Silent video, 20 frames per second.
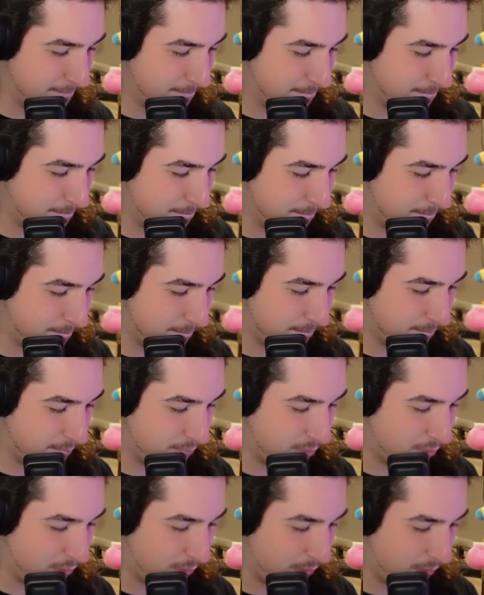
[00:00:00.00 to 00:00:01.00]

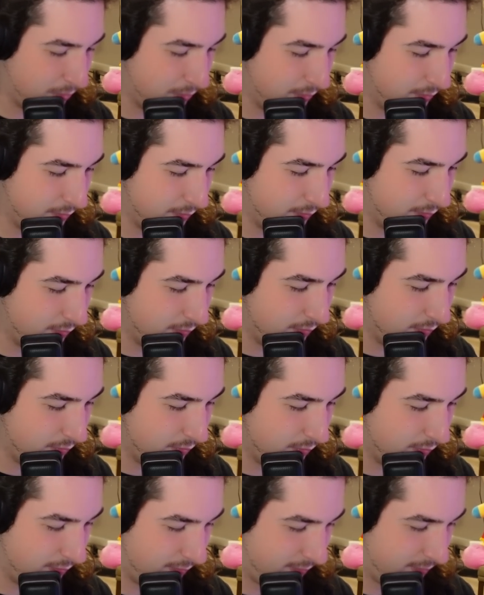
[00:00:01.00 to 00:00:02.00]

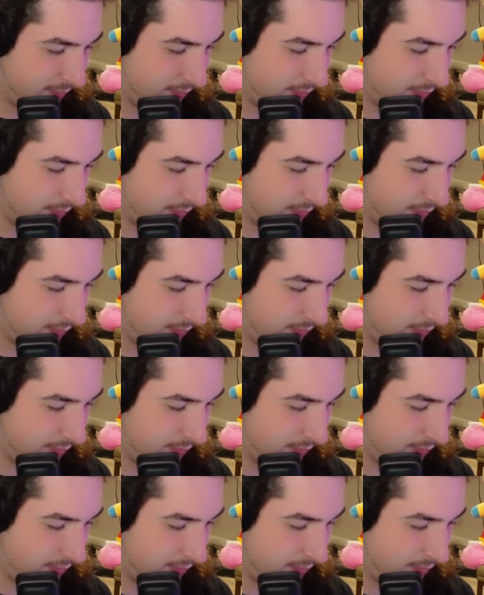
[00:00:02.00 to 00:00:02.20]
No one is speaking in this clip.